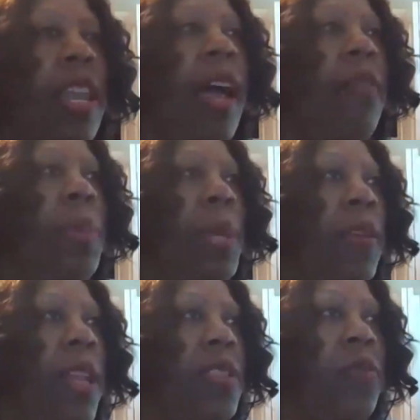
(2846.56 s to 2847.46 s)
not
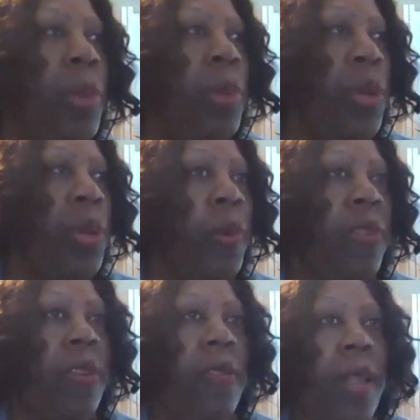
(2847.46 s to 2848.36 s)
being as familiar
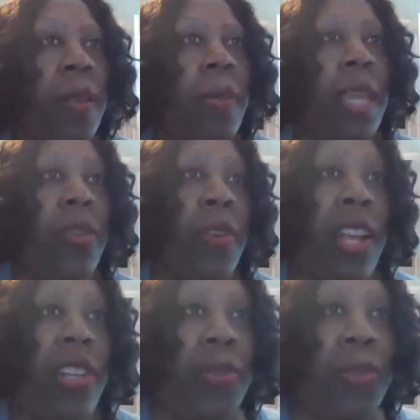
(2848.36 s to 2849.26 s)
with the
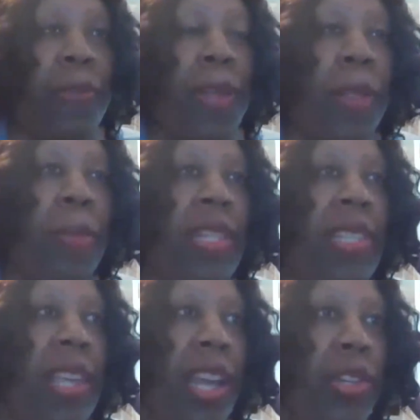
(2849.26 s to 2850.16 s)
international development
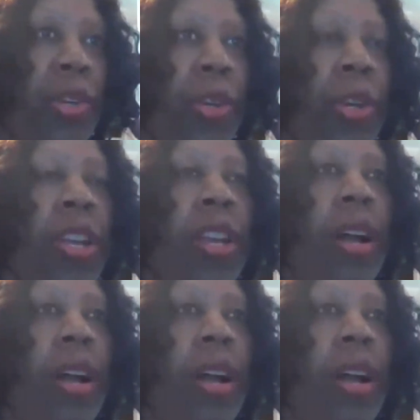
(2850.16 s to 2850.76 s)
sector.